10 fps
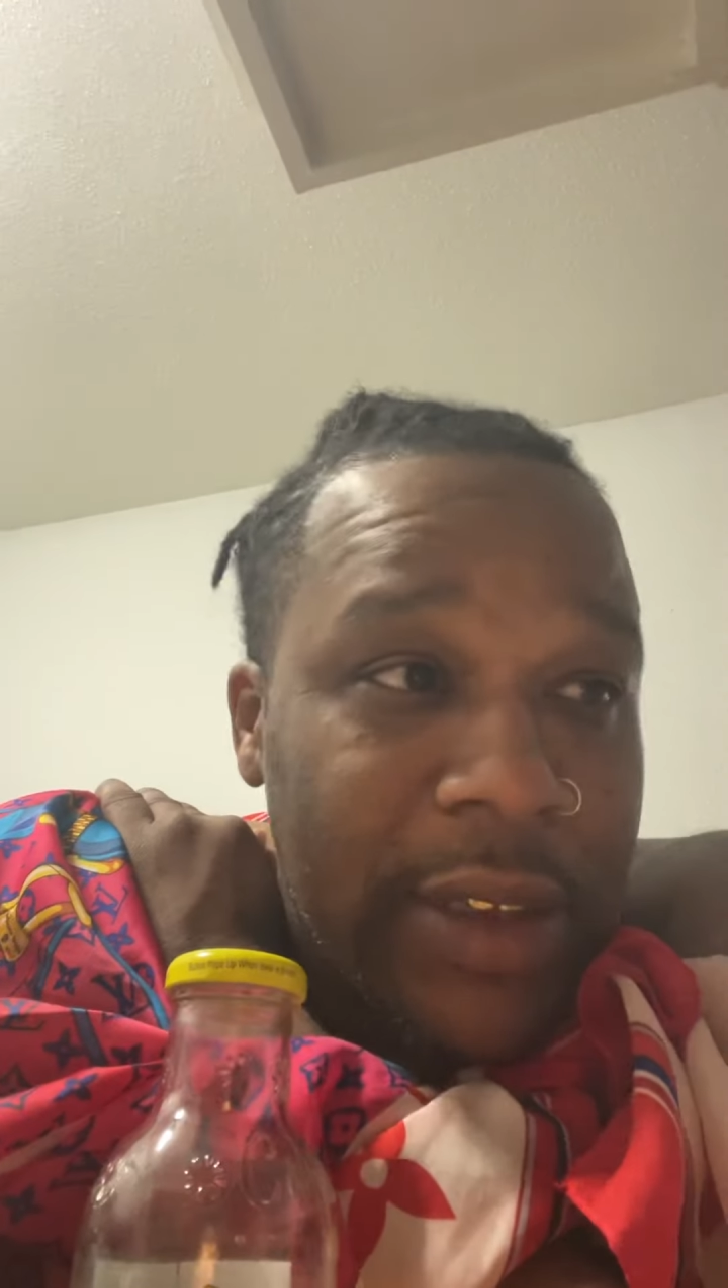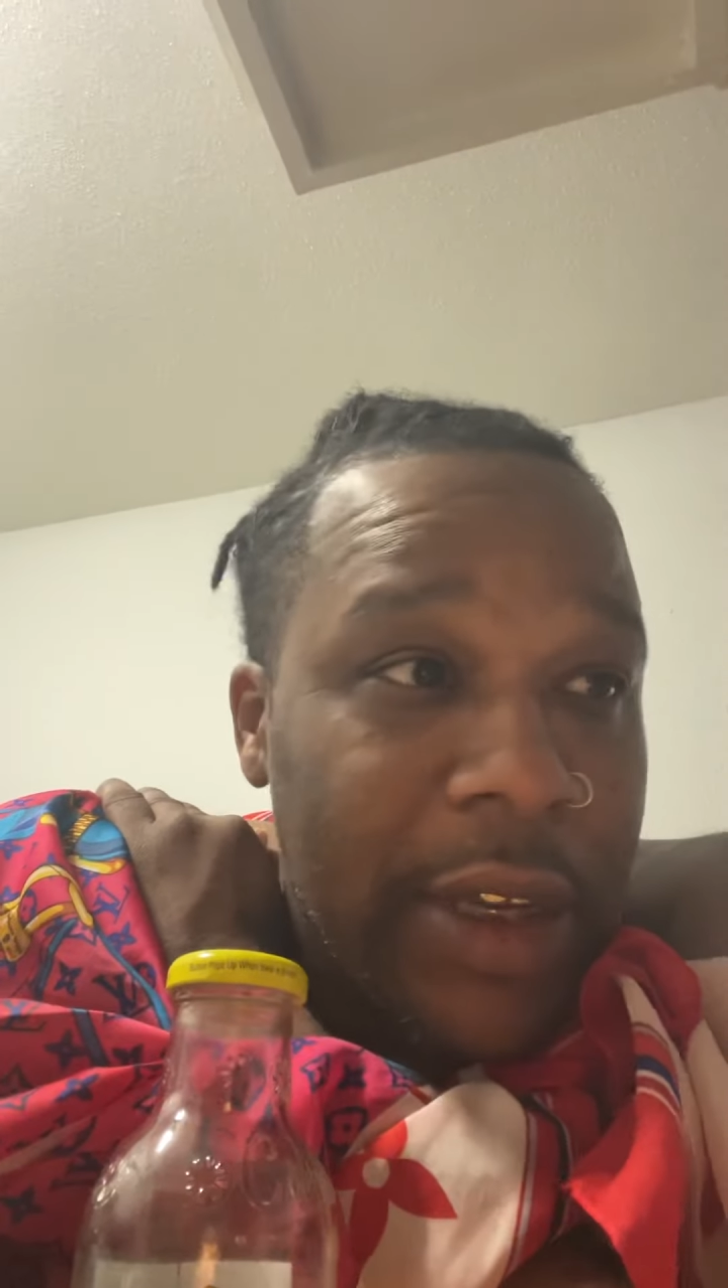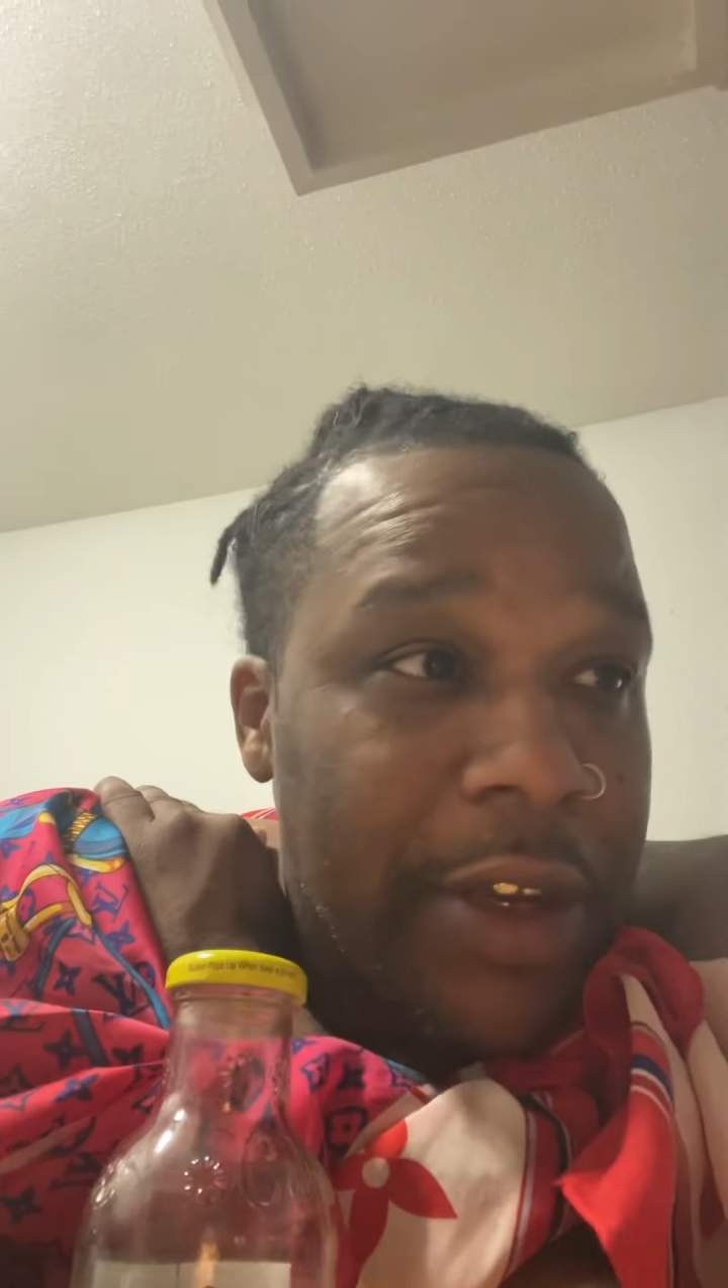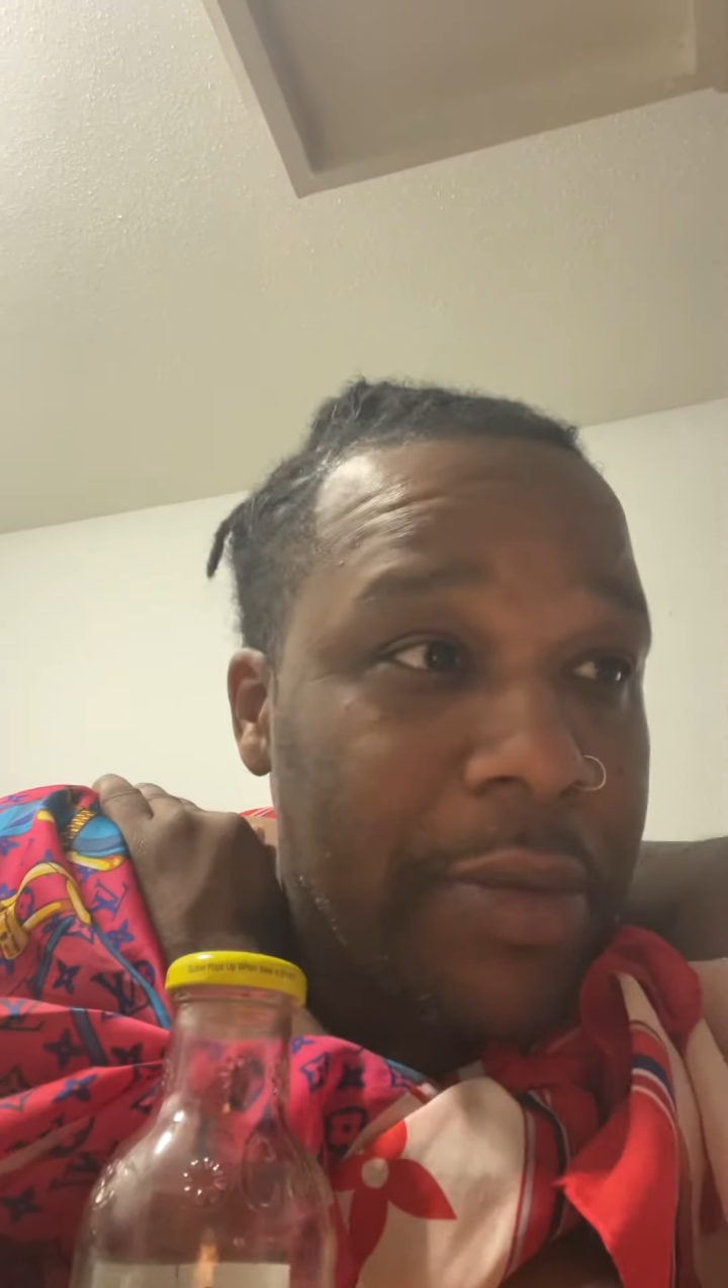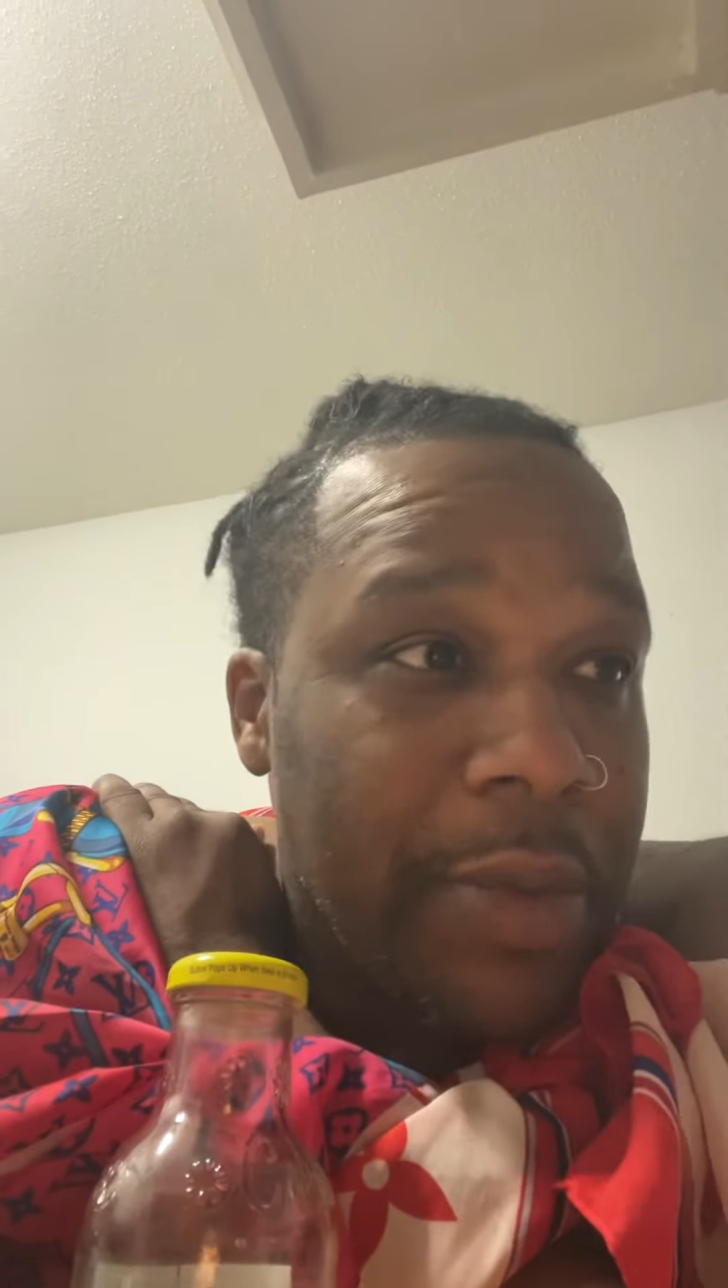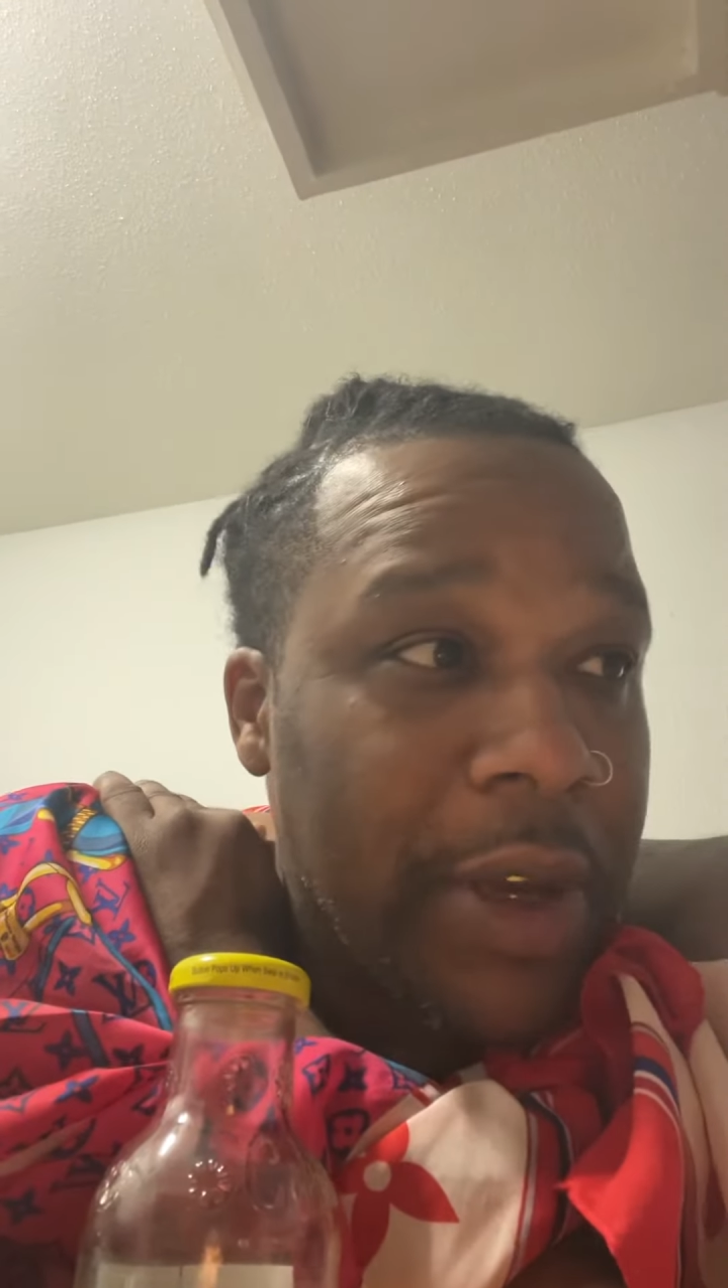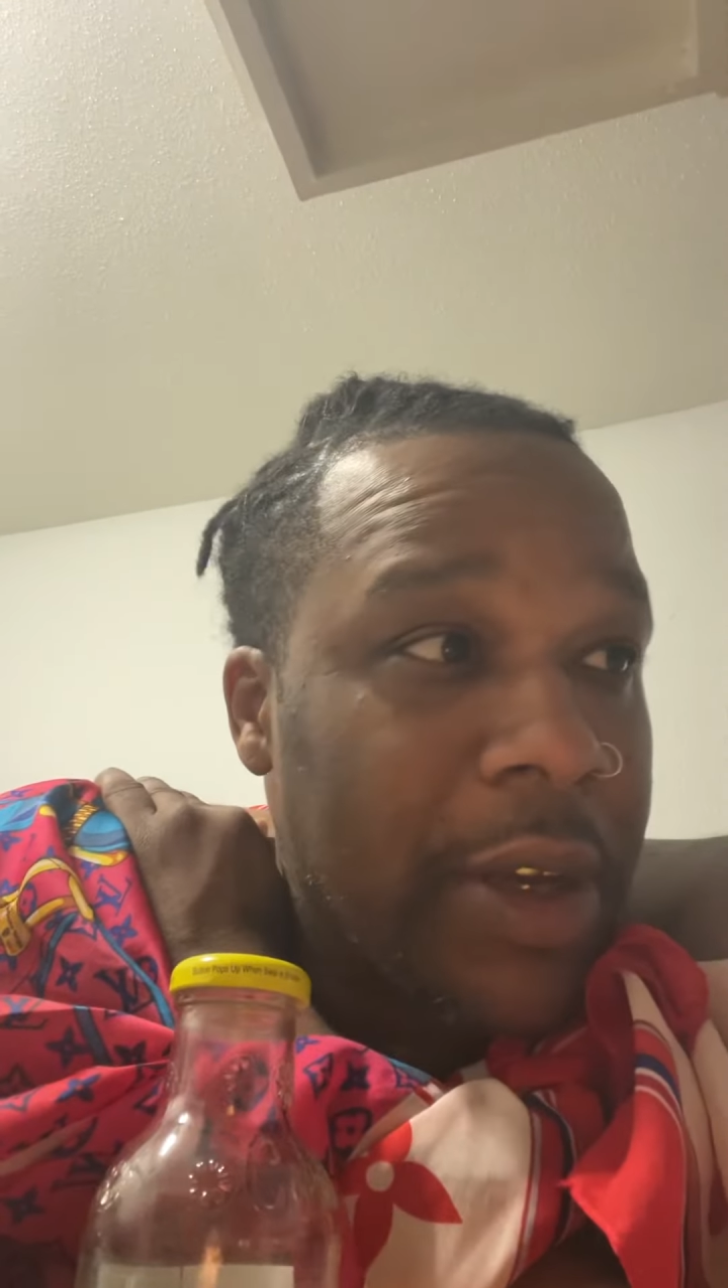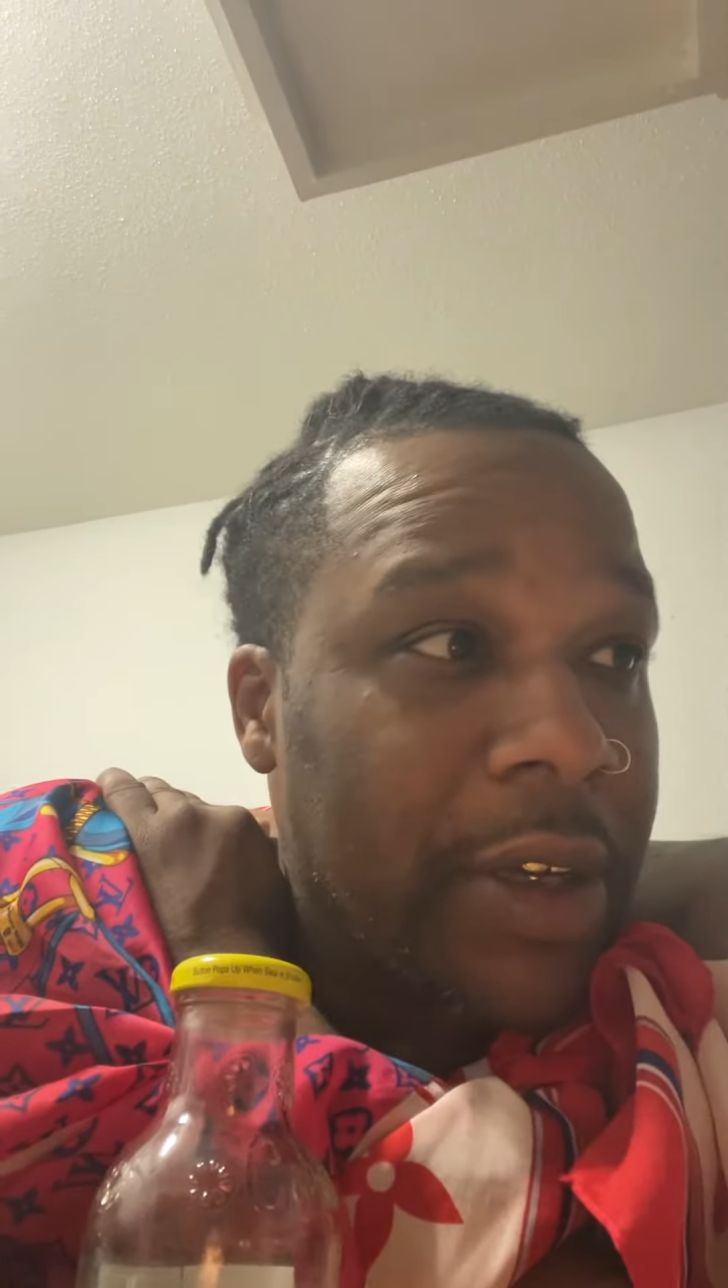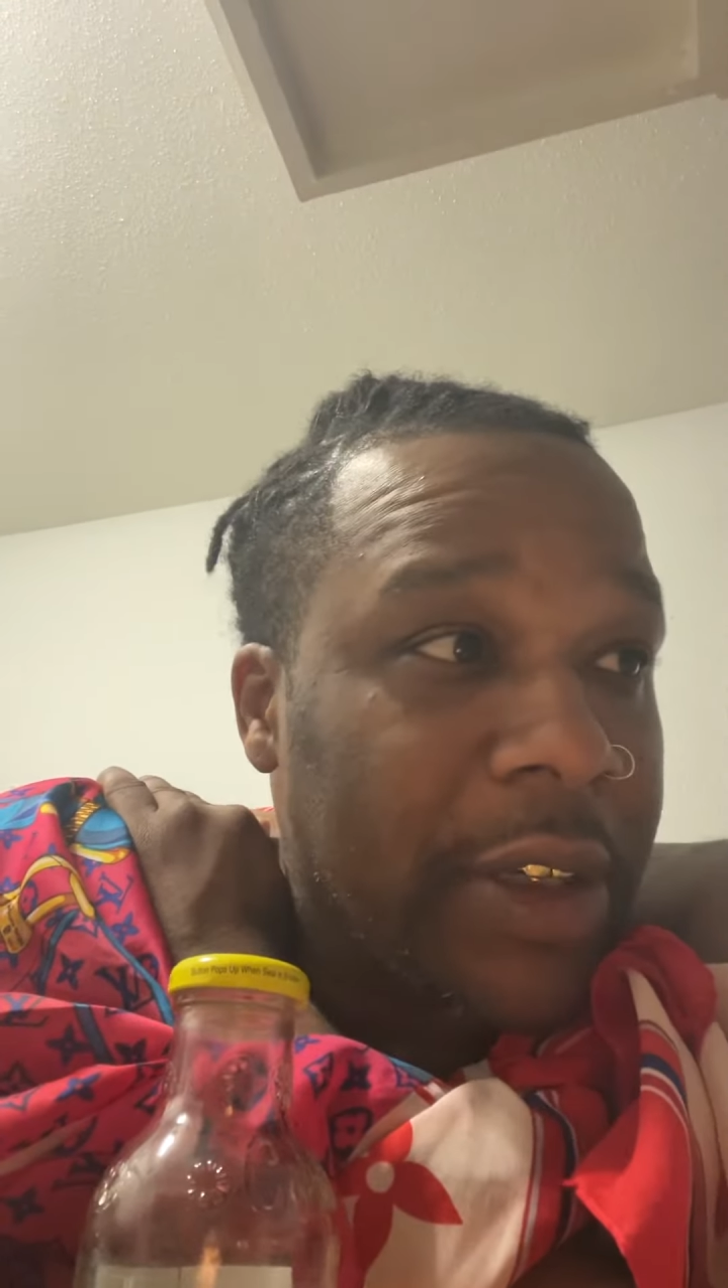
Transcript: tell you, man,